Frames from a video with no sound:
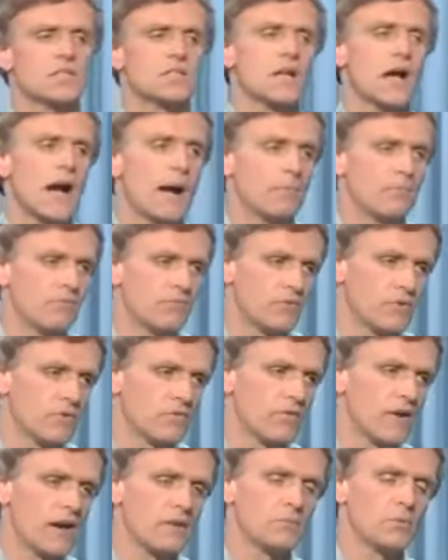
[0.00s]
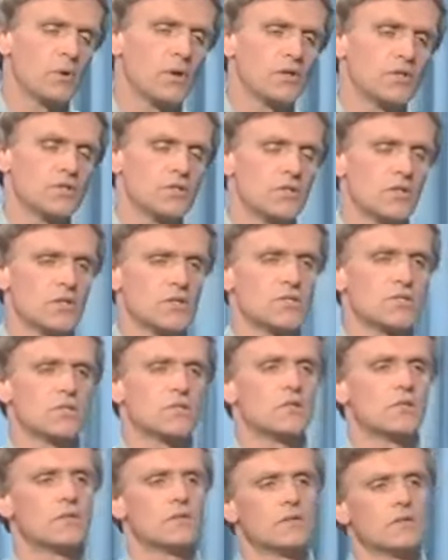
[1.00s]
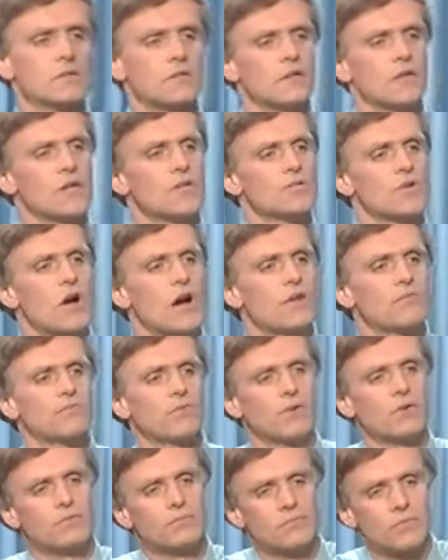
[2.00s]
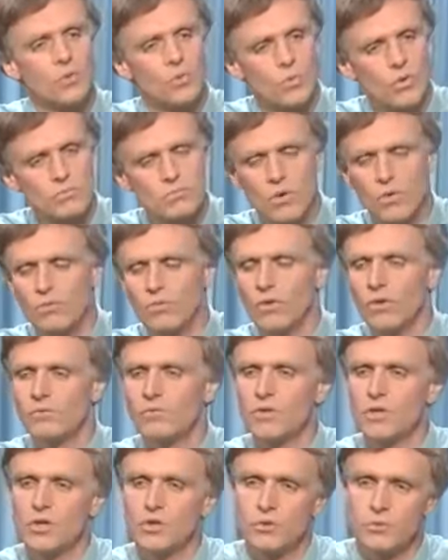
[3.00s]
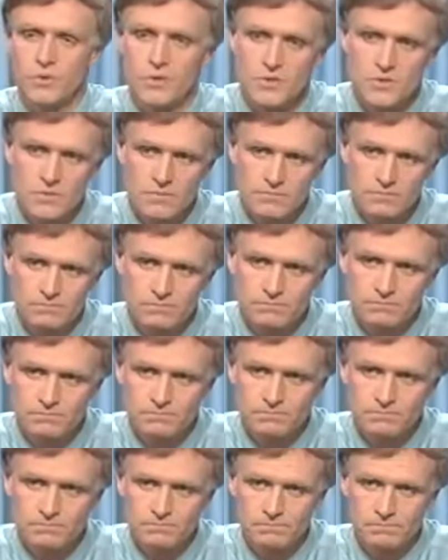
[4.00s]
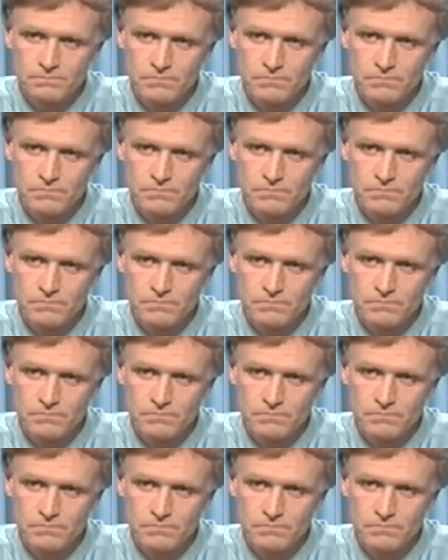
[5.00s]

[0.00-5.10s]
last stop for fibroid cysts is often removal of the uterus.